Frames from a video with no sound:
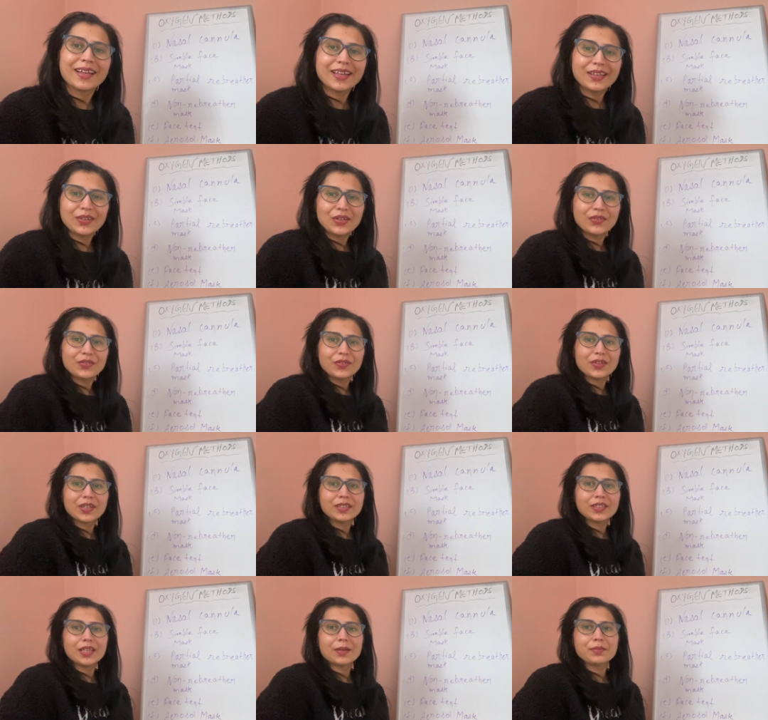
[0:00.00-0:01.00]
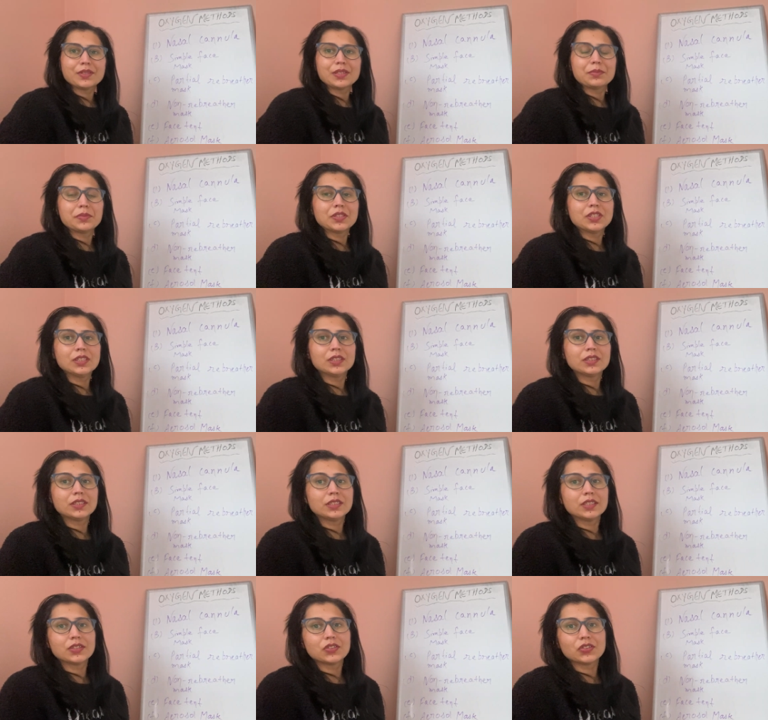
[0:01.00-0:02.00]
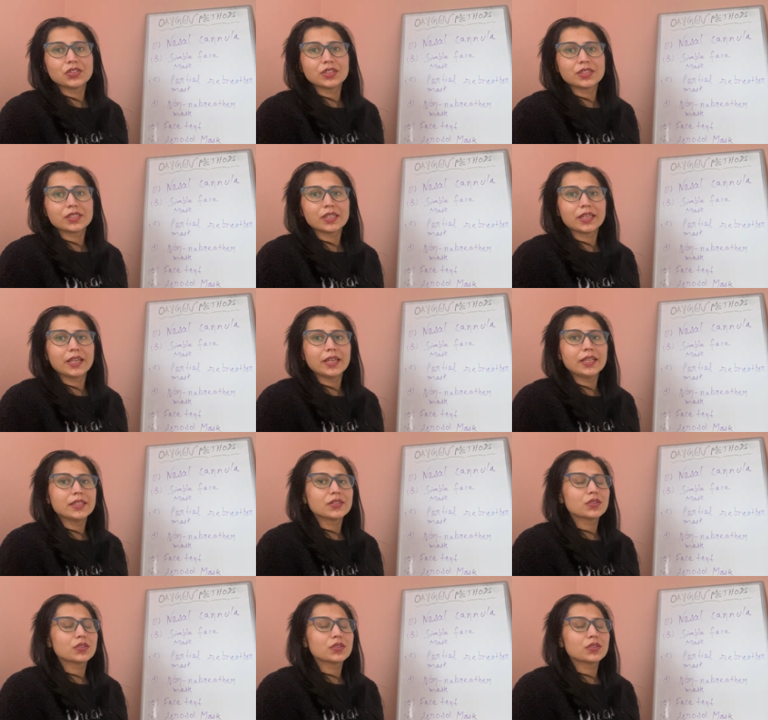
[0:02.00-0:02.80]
Hello everyone, I'm Simrjeet, registered nurse again.